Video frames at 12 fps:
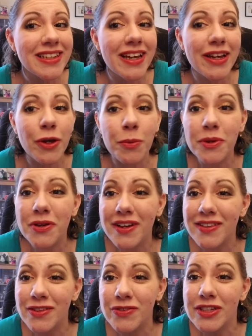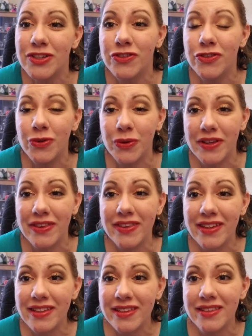I hope you guys have enjoyed
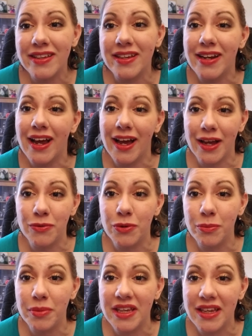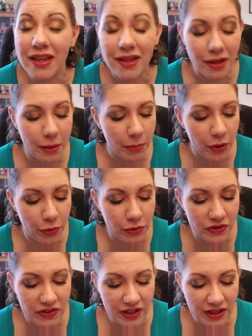this, and I will be
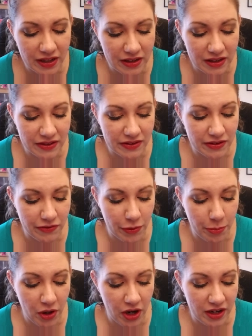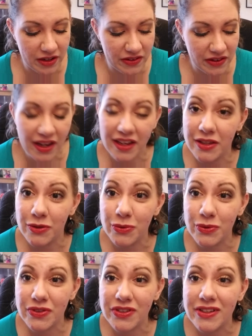posting a list of the products I
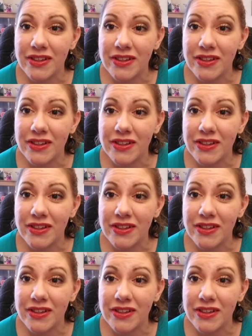used.